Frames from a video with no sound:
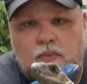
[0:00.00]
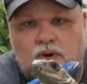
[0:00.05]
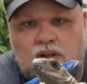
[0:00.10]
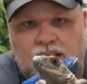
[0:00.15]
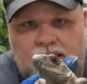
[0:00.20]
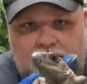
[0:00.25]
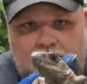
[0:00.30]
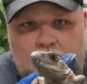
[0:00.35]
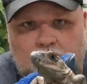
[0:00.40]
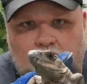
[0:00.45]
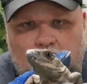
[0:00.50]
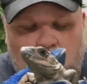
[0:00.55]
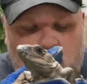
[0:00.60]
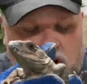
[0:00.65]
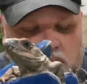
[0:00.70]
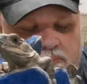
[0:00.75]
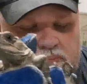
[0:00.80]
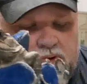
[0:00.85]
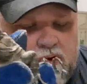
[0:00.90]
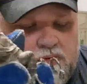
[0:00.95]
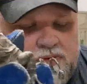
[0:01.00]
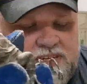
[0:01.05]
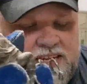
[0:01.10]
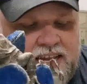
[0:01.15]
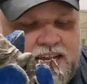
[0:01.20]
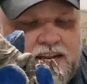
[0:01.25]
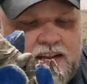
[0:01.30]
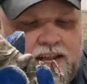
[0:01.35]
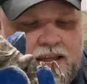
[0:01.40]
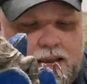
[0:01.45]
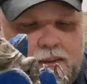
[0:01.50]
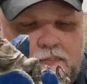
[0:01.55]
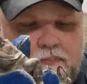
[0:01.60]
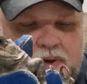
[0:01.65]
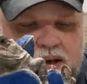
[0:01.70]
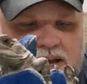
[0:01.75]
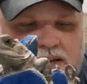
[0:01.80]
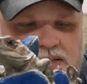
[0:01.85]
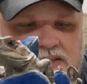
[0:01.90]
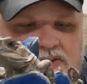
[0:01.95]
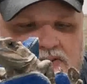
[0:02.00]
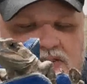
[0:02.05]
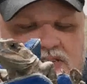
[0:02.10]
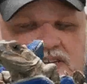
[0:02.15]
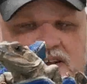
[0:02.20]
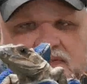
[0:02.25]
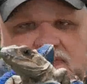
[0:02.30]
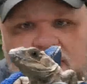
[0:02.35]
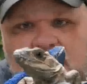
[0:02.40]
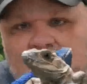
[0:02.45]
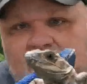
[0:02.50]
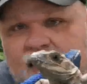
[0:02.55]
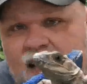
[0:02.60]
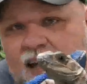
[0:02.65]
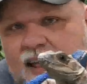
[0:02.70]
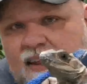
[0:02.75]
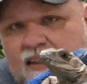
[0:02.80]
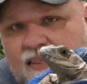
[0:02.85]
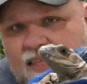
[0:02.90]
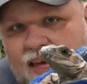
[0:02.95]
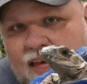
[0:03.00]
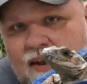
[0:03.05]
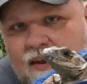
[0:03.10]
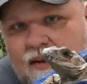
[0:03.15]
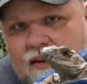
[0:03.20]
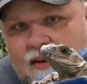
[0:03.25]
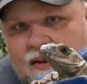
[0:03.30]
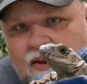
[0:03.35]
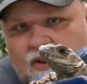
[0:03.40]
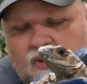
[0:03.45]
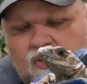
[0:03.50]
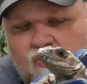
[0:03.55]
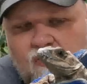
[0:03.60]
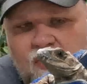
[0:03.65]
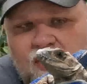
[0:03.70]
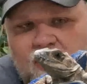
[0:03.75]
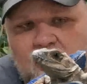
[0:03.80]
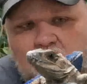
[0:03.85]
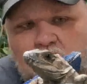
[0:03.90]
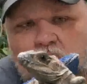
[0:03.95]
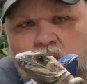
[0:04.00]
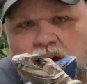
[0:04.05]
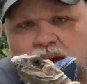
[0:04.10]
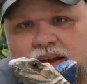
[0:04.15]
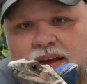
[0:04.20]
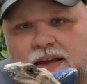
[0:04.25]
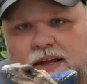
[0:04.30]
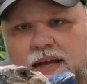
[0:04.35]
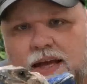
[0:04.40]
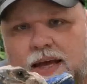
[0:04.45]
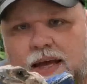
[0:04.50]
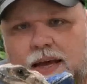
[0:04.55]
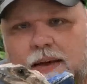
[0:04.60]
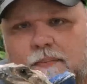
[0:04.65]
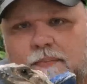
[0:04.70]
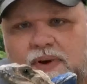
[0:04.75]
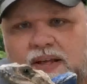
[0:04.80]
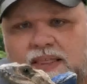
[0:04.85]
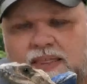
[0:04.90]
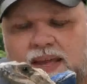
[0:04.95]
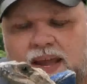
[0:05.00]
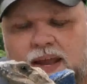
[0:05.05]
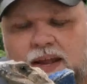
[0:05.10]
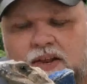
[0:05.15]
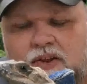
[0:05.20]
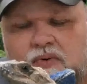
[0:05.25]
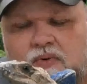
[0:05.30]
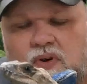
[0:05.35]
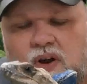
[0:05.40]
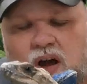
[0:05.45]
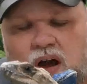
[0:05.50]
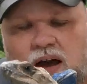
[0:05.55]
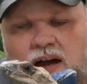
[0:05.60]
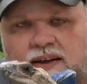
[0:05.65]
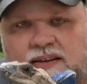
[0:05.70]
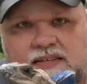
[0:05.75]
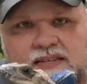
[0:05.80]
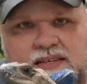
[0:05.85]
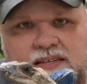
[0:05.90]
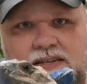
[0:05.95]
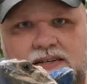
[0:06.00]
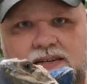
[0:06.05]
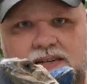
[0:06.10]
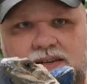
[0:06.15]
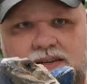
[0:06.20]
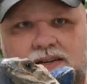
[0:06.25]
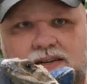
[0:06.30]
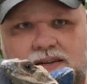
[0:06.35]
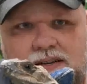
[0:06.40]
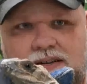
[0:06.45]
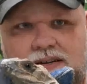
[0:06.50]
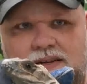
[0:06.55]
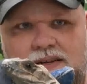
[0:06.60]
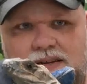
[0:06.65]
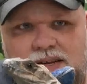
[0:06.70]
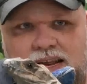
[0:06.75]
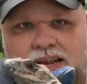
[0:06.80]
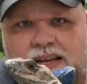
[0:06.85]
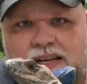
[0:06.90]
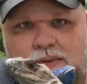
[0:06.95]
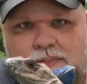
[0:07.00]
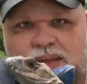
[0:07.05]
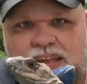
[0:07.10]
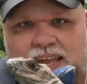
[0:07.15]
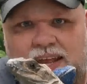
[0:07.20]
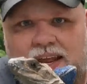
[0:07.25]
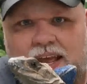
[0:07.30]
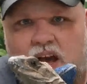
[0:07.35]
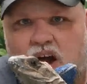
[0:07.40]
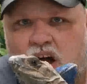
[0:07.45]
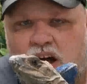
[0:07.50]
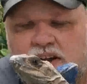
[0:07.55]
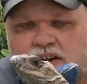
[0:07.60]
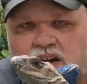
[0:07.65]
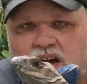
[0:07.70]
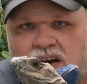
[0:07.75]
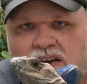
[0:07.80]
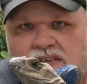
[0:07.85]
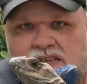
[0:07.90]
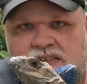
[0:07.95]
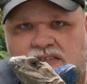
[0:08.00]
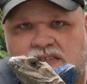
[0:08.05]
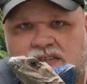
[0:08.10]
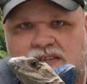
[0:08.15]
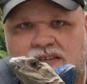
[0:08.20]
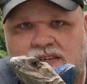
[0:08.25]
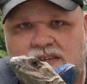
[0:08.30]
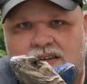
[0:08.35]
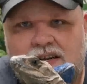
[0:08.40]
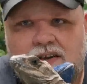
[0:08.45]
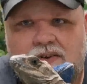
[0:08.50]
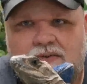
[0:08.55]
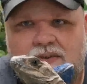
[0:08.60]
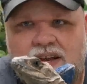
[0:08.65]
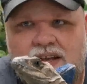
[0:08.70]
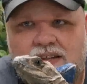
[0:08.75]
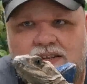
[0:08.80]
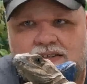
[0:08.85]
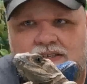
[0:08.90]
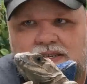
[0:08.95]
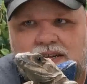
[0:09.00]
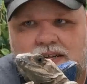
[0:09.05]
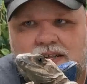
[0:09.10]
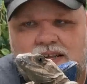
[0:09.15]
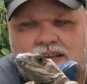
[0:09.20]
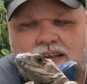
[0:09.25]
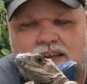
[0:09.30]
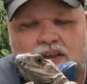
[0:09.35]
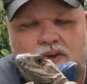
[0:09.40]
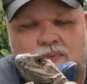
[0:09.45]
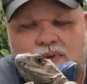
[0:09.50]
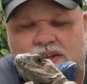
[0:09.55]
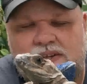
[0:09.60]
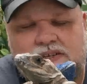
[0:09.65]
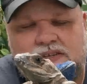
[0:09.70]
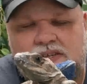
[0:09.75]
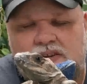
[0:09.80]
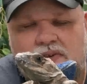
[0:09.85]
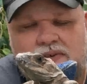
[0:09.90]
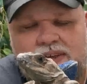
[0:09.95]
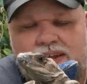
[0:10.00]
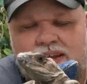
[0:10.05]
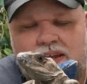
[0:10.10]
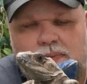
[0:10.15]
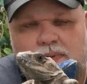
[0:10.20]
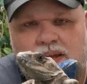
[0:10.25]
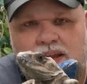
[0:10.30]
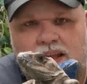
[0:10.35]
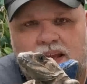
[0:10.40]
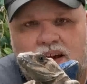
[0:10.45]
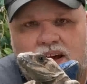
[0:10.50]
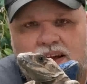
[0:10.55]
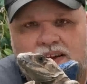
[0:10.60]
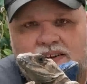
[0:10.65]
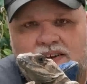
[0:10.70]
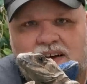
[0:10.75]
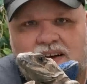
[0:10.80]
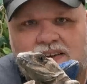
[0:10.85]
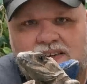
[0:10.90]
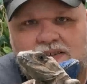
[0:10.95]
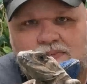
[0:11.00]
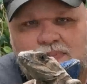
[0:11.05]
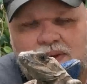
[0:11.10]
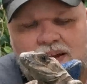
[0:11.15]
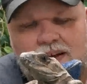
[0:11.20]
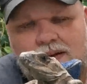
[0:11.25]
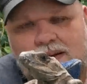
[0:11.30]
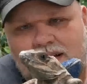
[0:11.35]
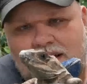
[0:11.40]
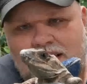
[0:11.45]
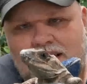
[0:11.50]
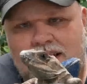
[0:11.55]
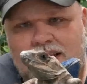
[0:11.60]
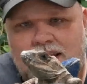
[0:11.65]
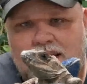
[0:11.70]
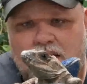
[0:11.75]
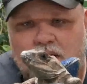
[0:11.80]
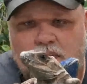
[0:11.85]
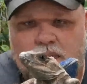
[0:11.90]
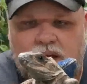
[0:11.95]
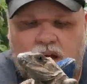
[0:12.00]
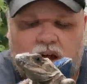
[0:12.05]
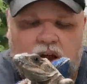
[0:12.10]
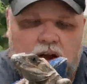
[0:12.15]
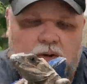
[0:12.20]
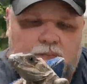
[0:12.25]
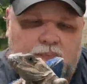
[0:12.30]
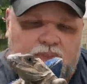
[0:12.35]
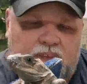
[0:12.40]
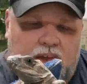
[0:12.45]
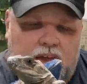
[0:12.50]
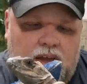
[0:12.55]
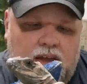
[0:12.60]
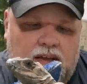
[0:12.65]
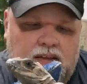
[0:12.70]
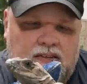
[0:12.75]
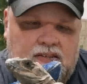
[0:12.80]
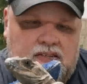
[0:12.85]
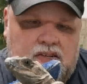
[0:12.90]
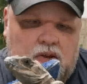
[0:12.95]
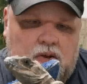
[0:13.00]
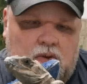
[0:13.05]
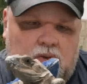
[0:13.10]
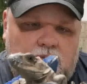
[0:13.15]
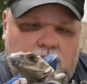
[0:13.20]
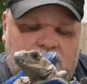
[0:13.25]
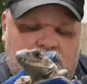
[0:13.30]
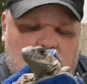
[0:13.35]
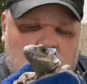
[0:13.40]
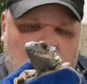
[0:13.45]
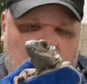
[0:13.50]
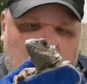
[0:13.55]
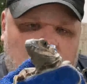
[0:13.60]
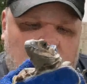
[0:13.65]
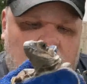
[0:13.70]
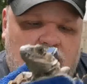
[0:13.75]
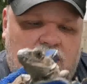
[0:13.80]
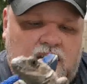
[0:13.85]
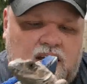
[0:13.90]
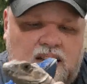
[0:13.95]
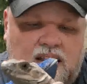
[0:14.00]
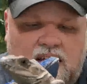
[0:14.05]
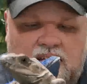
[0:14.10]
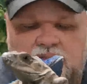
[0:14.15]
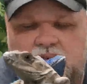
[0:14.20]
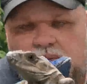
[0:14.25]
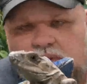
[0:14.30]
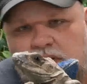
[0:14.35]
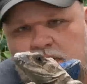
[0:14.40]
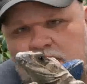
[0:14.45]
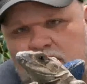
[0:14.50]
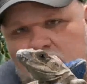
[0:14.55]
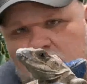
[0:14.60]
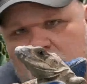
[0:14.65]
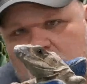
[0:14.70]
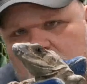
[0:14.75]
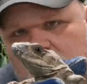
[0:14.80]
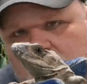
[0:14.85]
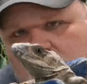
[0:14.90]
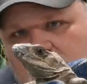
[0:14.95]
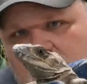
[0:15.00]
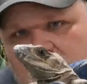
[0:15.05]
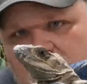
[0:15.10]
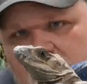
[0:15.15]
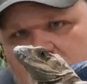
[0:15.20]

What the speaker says: They will eat more protein, like bugs or stuff like that, than your green iguana. But they do not need to be eating hot dogs. Realistically, humans don't need to be eating hot dogs, but here we are. So the reason why I'm going to be wearing a